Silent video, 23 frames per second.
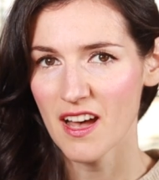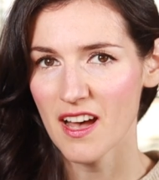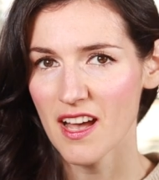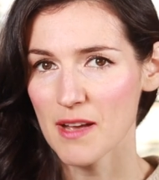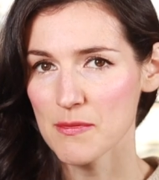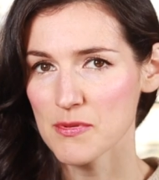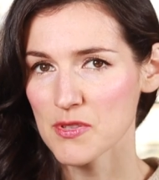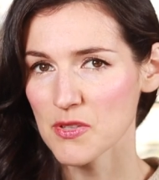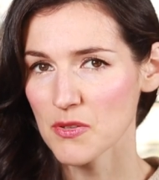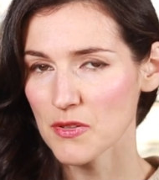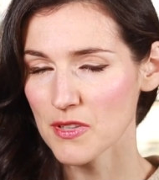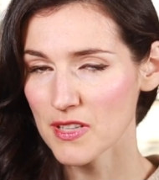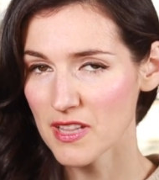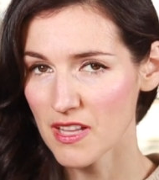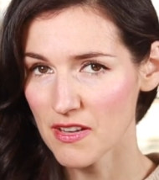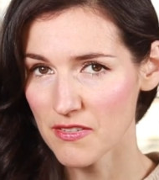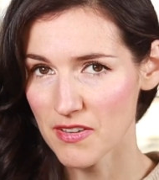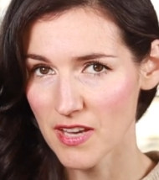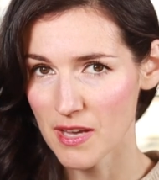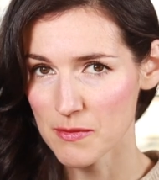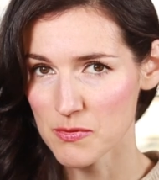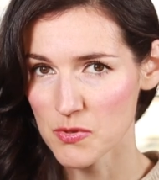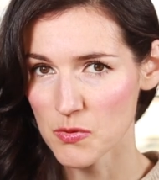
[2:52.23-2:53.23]
I absolutely
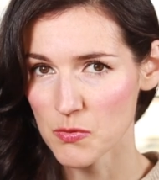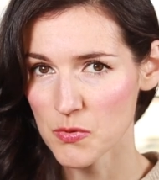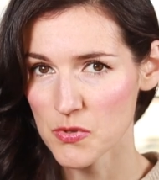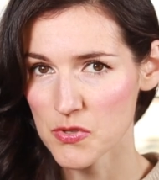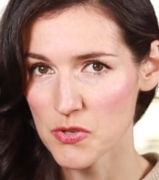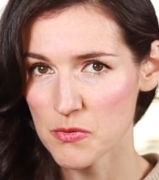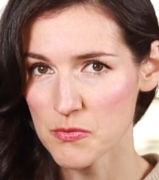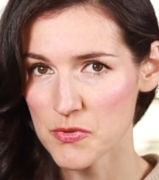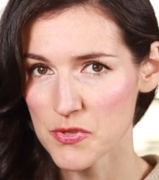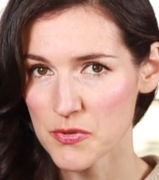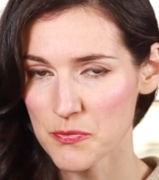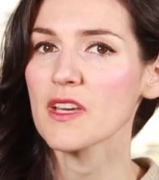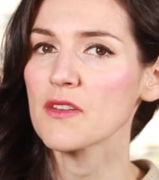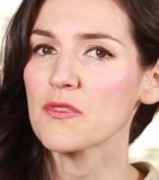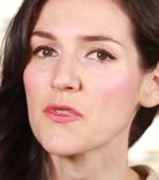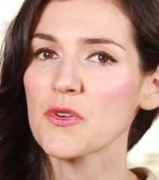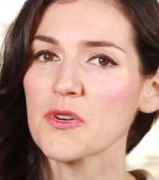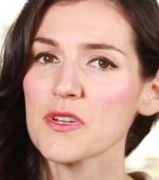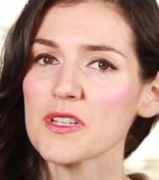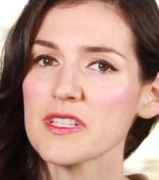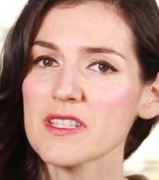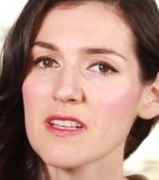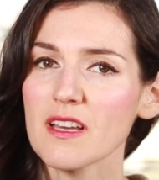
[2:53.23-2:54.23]
love capsule wardrobes. Of
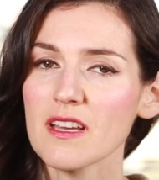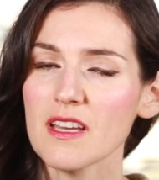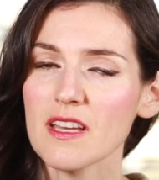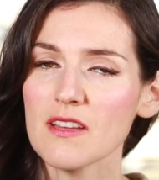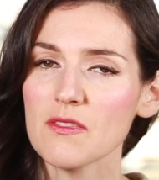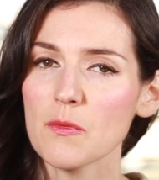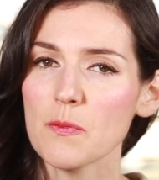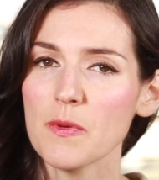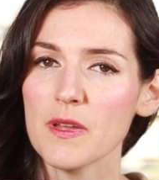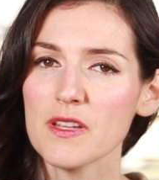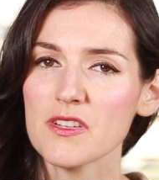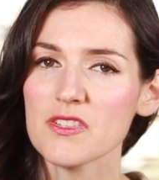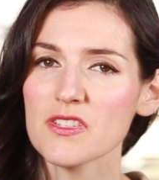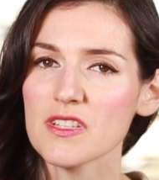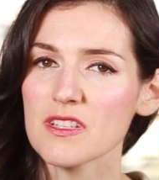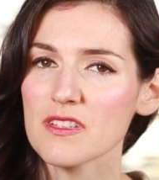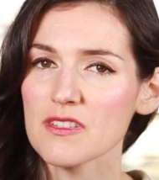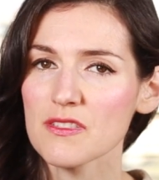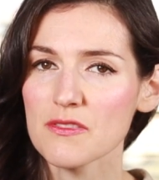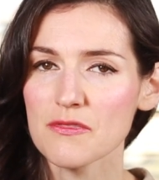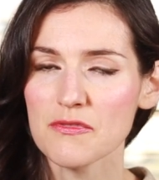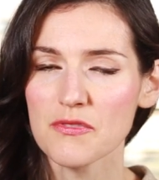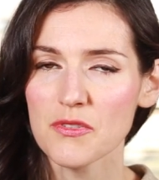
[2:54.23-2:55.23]
course, I have a
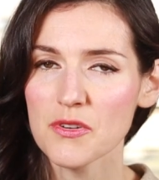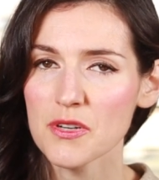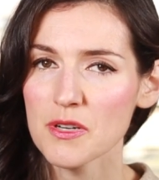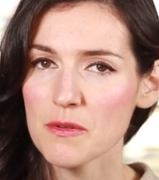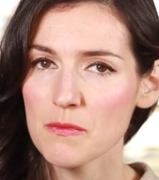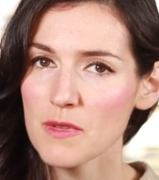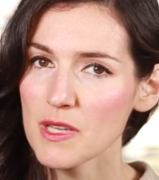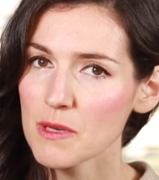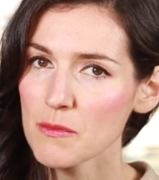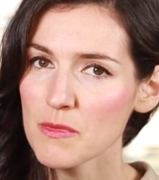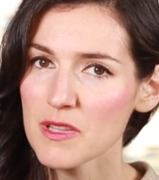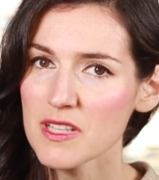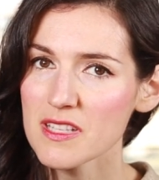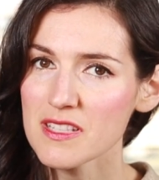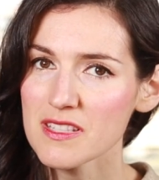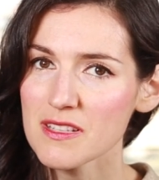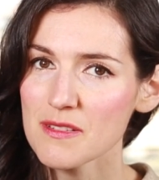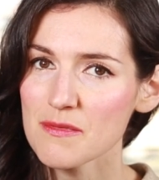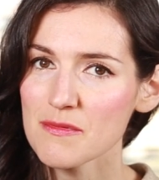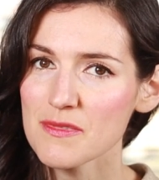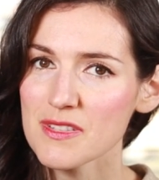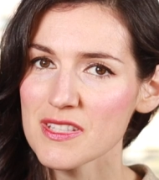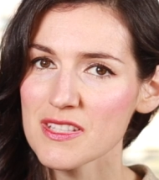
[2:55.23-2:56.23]
penchant for
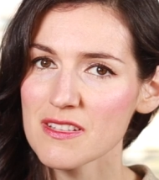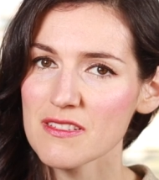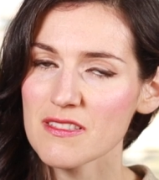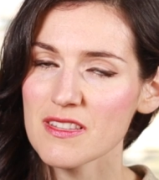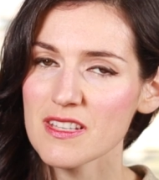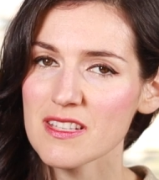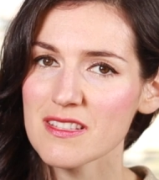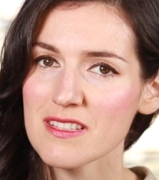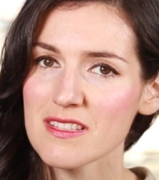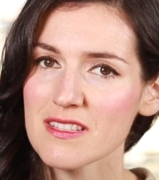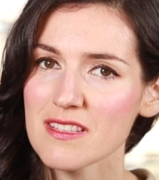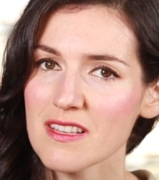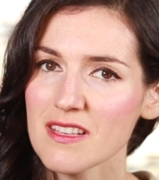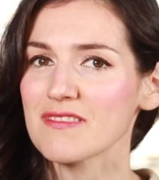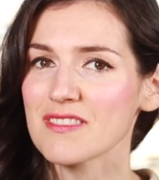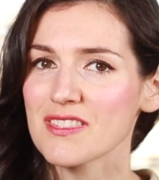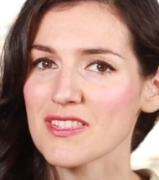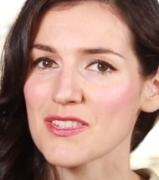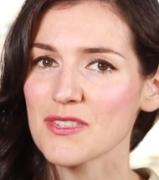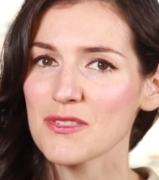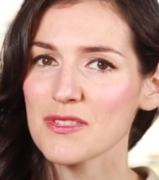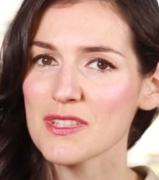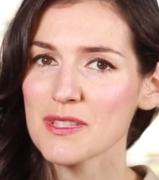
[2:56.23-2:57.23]
minimalism so this
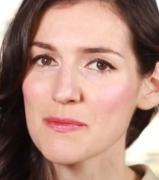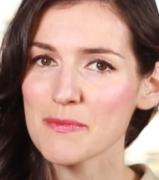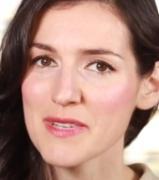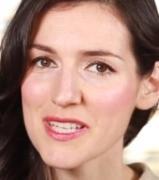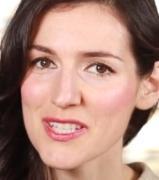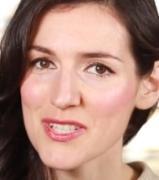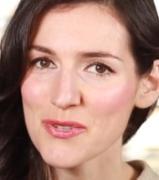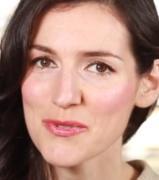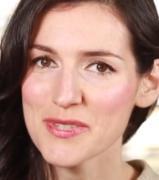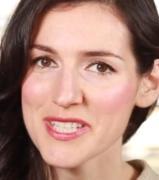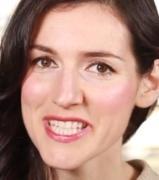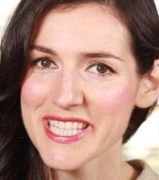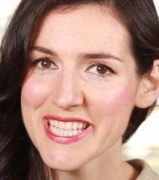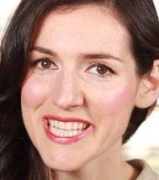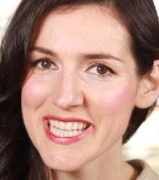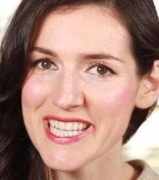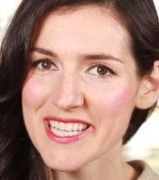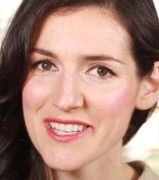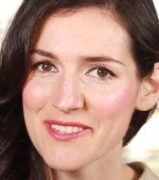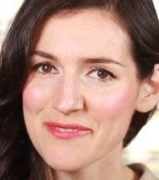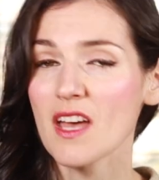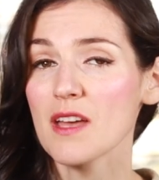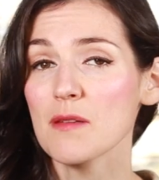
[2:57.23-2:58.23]
suits me to a
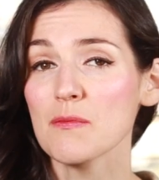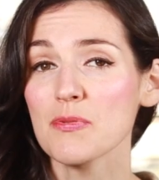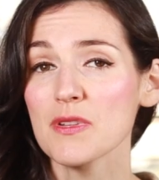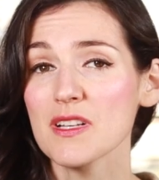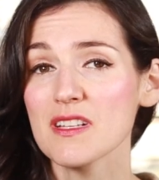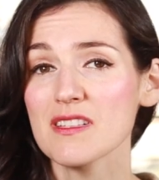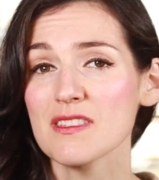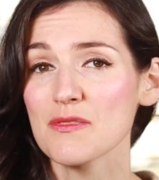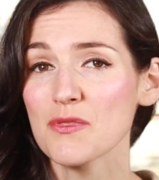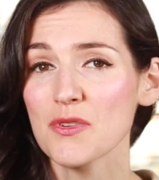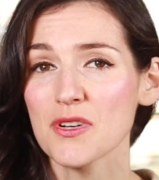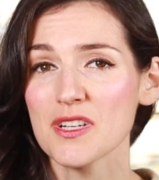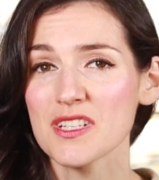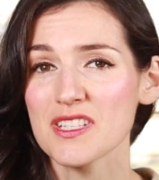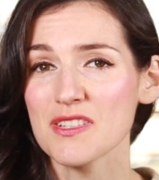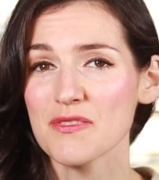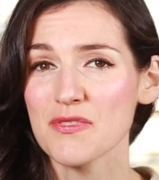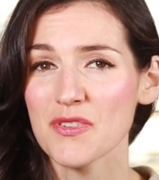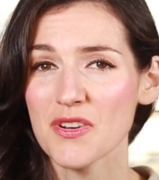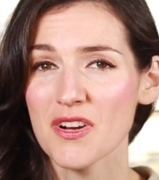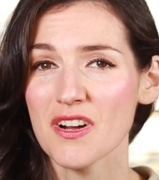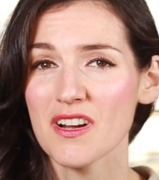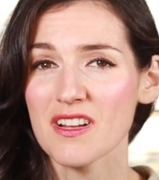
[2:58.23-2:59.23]
T. And plus, of course,
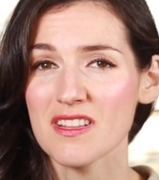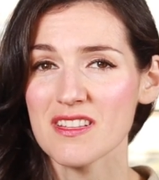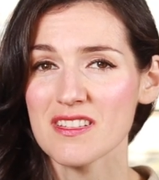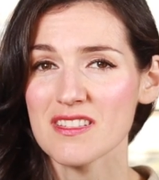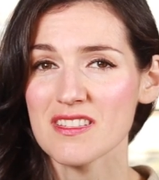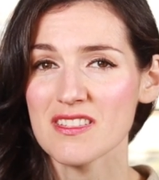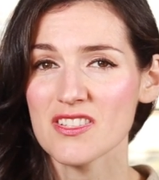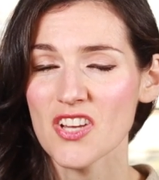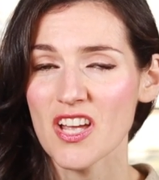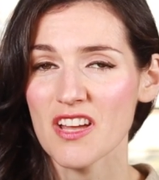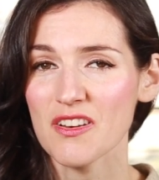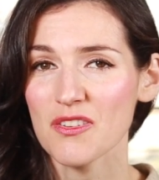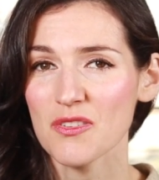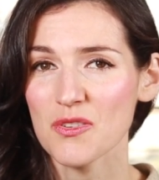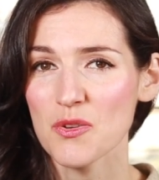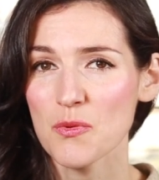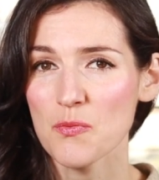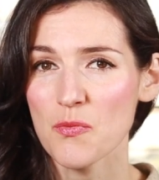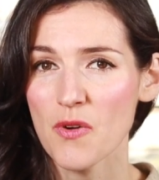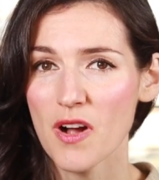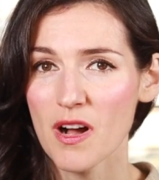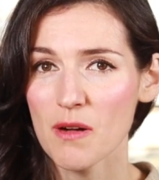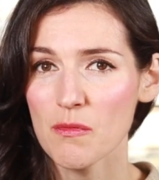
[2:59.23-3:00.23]
if you're on this channel,
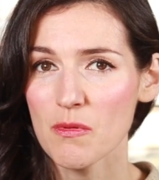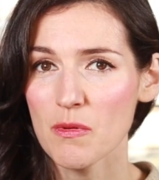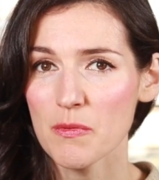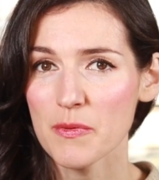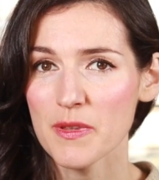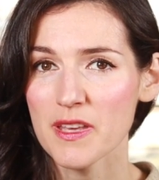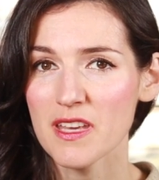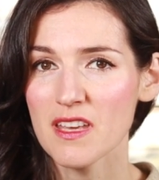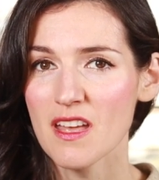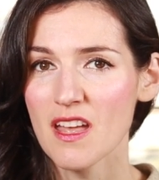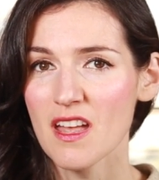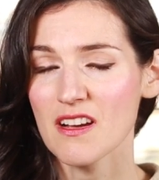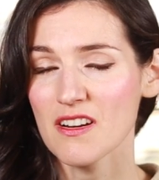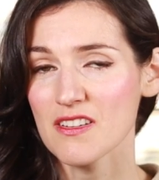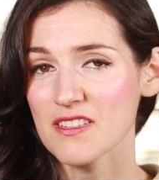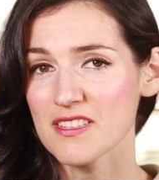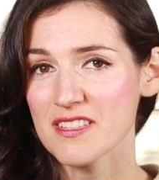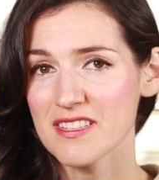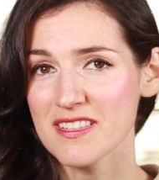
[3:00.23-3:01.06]
you probably are